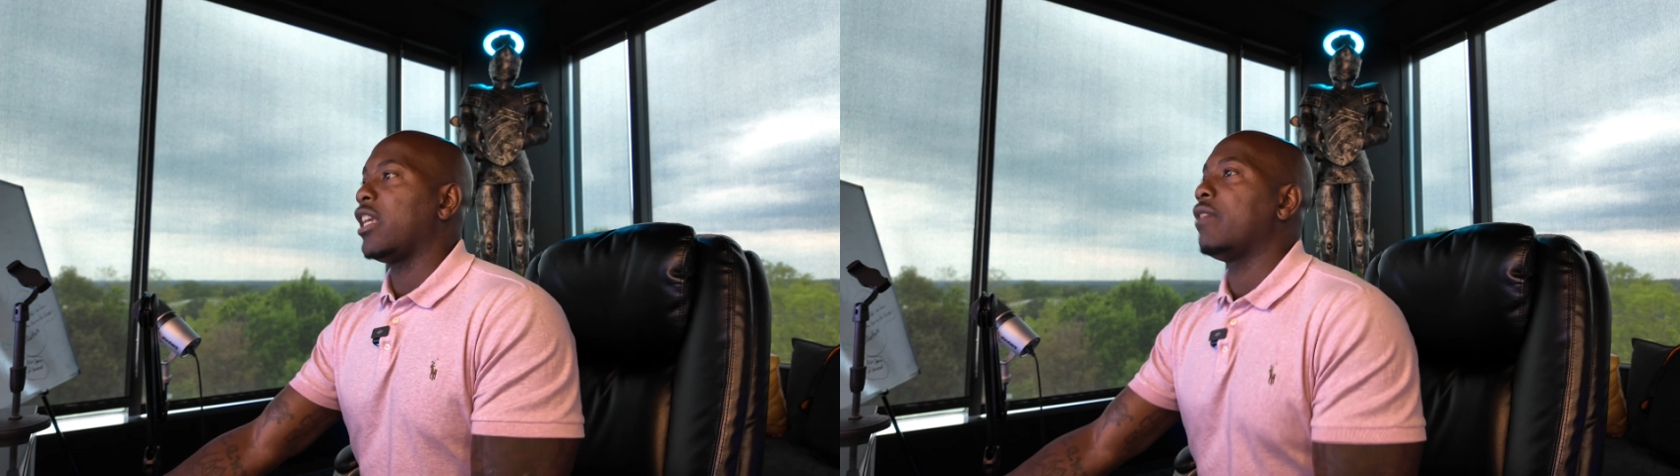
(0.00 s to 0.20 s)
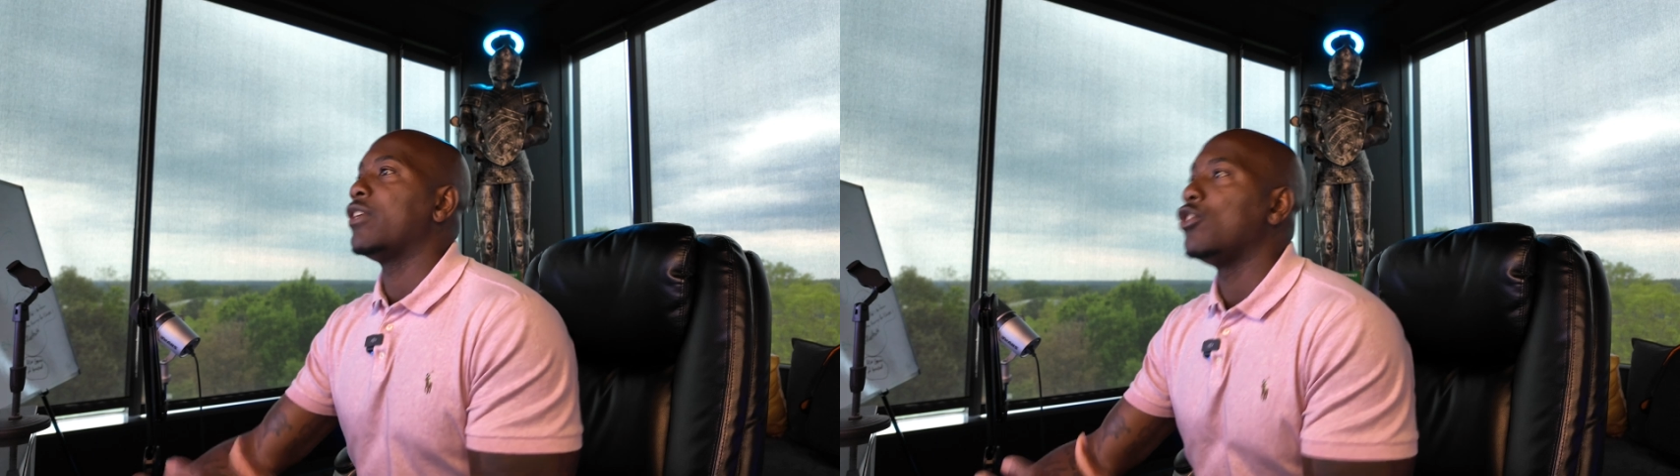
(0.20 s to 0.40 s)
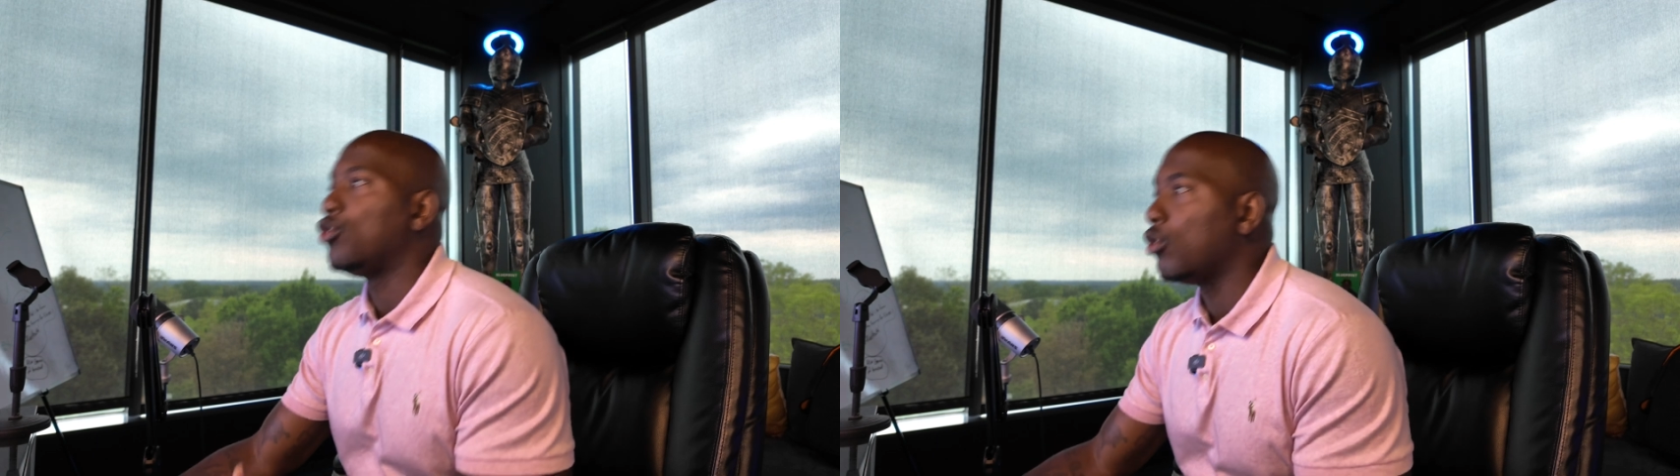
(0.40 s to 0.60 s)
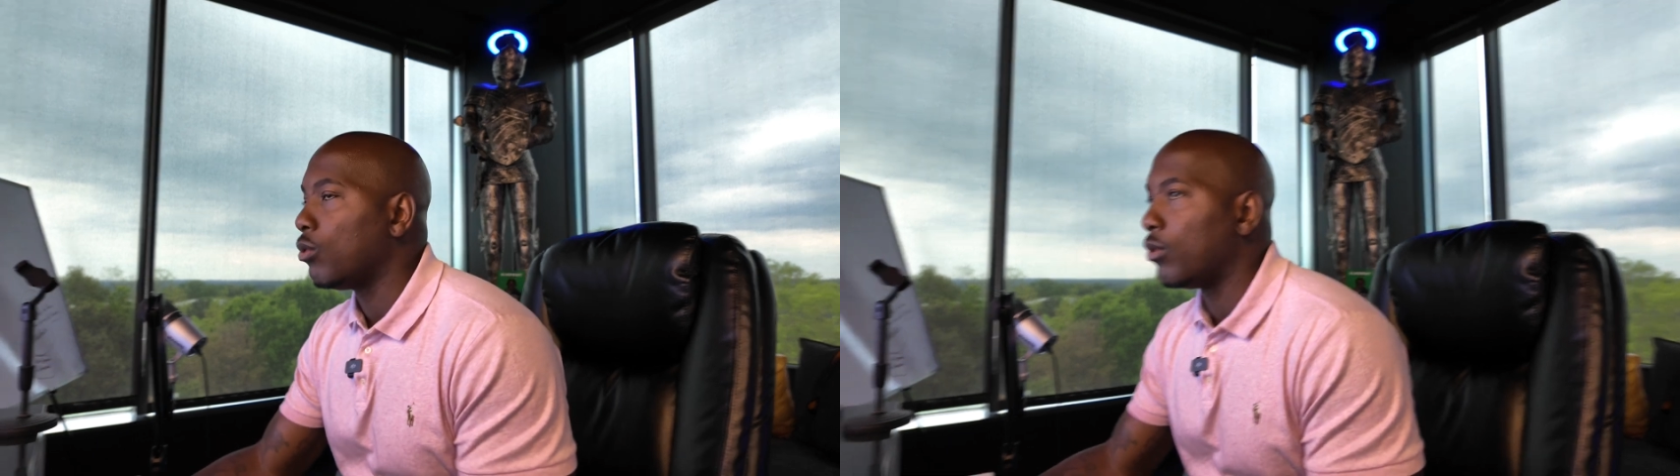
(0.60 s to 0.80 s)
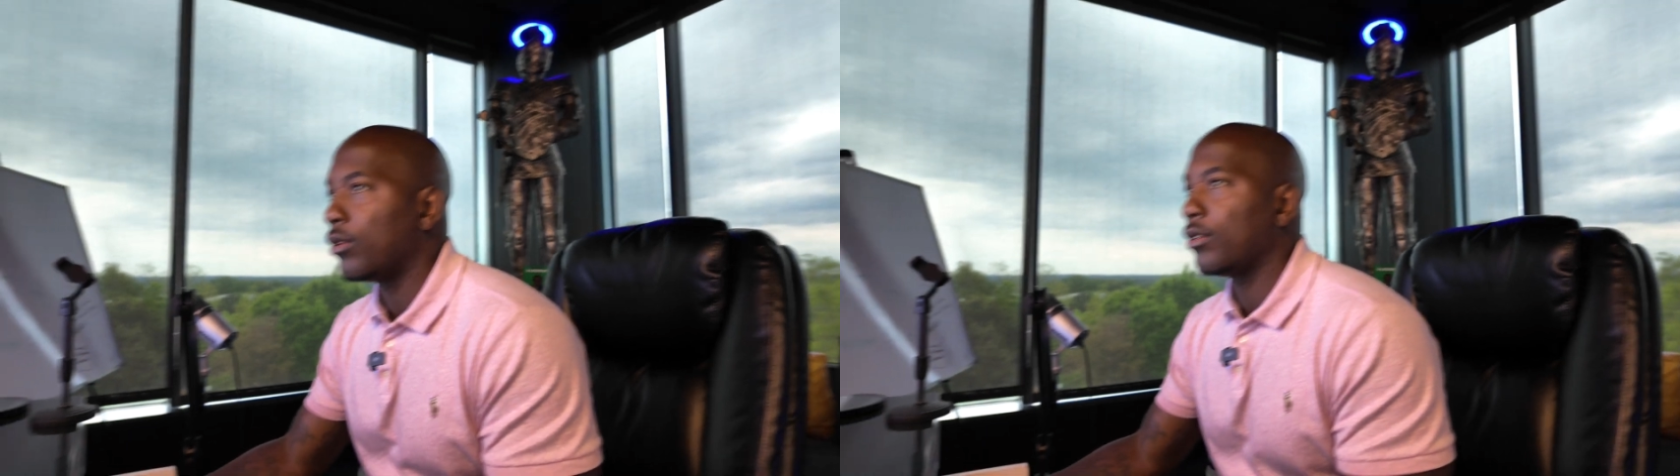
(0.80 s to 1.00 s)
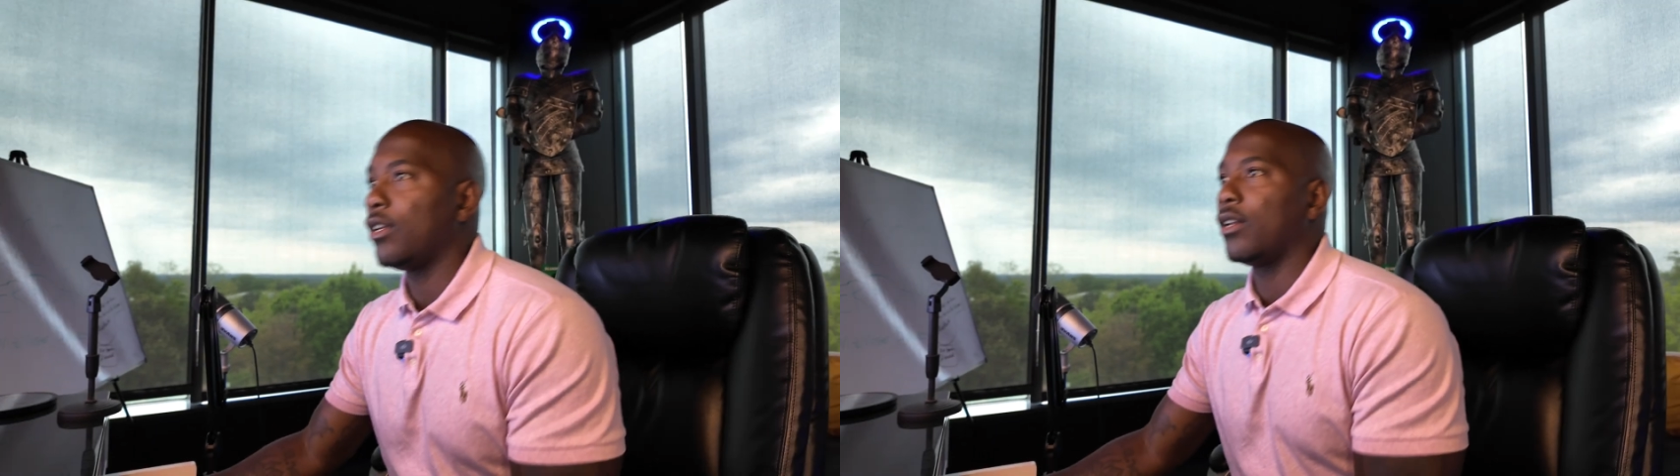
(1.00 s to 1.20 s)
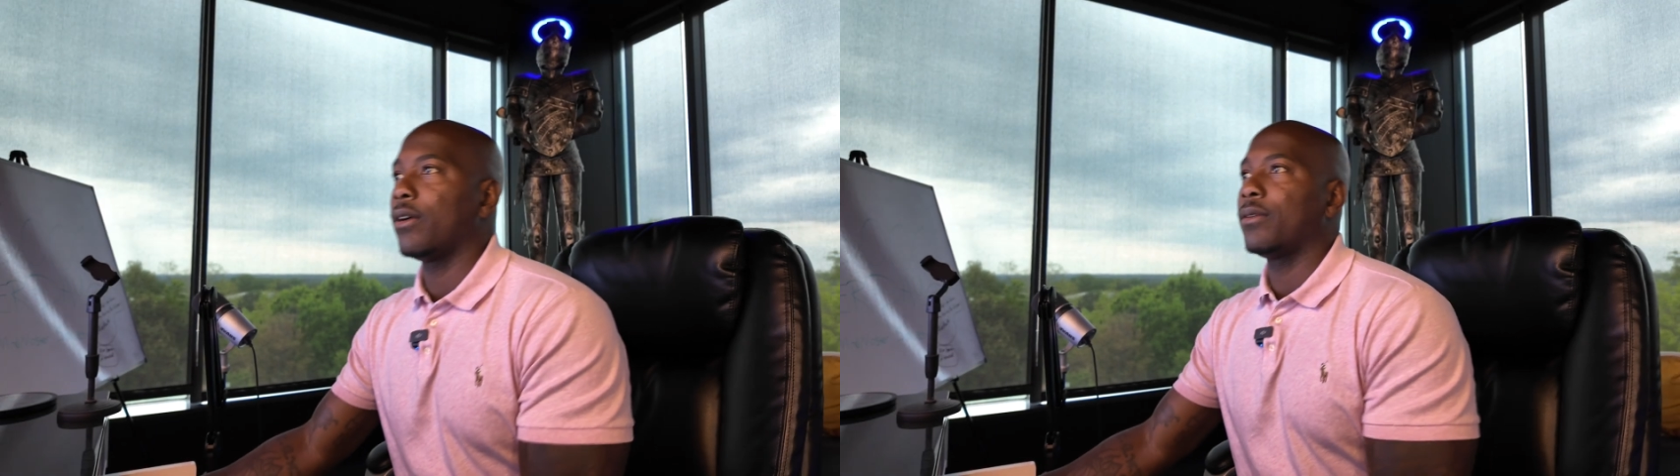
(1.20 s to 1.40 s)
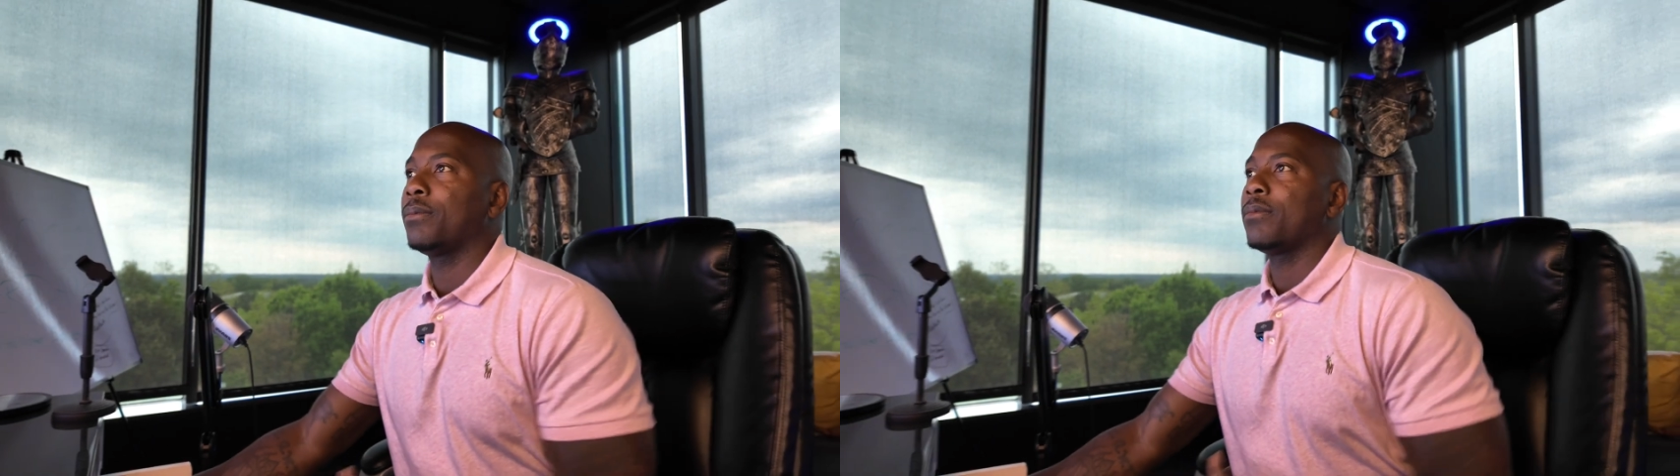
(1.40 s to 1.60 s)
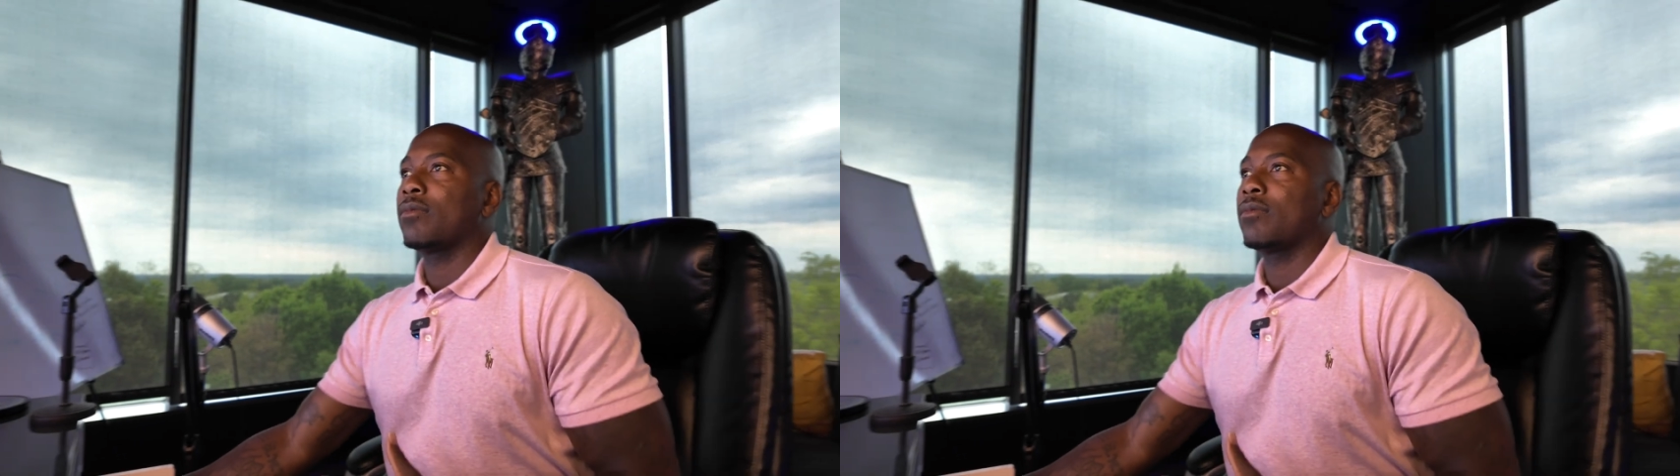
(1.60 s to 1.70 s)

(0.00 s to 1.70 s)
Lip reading: even do, you know?